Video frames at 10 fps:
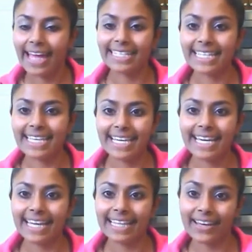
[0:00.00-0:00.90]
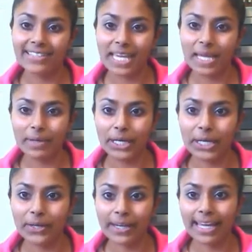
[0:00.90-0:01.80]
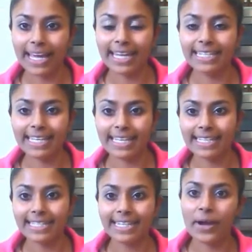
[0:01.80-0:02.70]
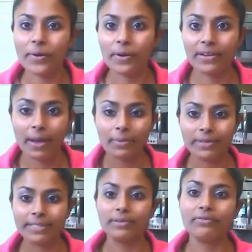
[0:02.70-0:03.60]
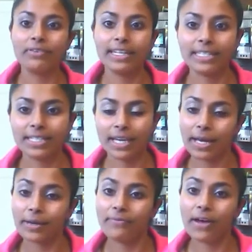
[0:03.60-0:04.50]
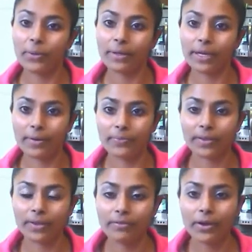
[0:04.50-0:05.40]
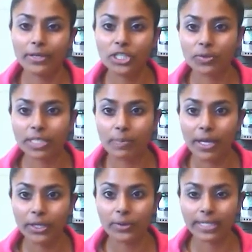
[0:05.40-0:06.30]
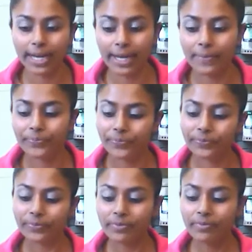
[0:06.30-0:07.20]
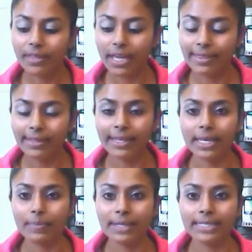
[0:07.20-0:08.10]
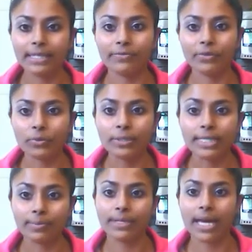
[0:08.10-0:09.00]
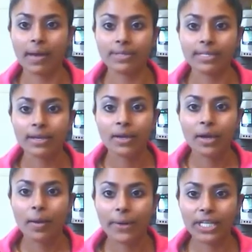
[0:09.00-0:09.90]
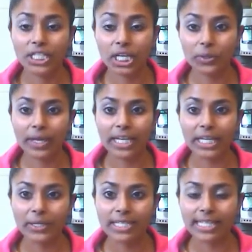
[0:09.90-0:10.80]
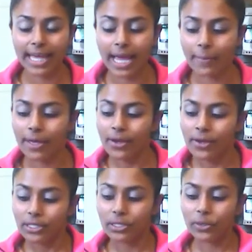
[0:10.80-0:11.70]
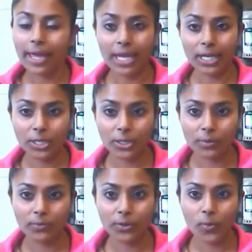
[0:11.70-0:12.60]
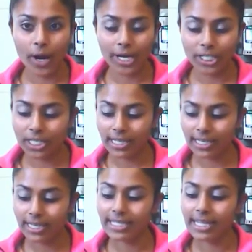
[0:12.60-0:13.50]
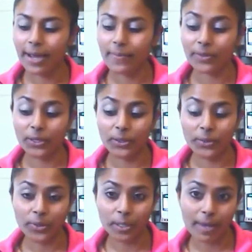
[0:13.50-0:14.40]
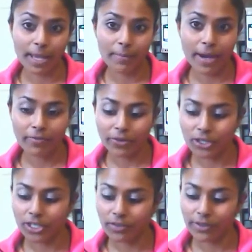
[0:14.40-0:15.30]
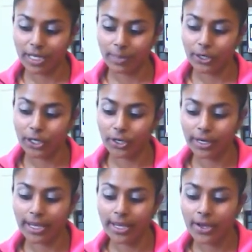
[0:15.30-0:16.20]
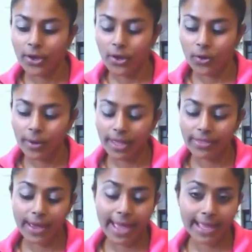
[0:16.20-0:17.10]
And he loves keema curry, and he is now a fabulously fit, following a very strict paleo diet. I think that he bends a few rules sometimes, but generally adheres to them. So Andrew, if you're watching this, you can make my version of the keema curry with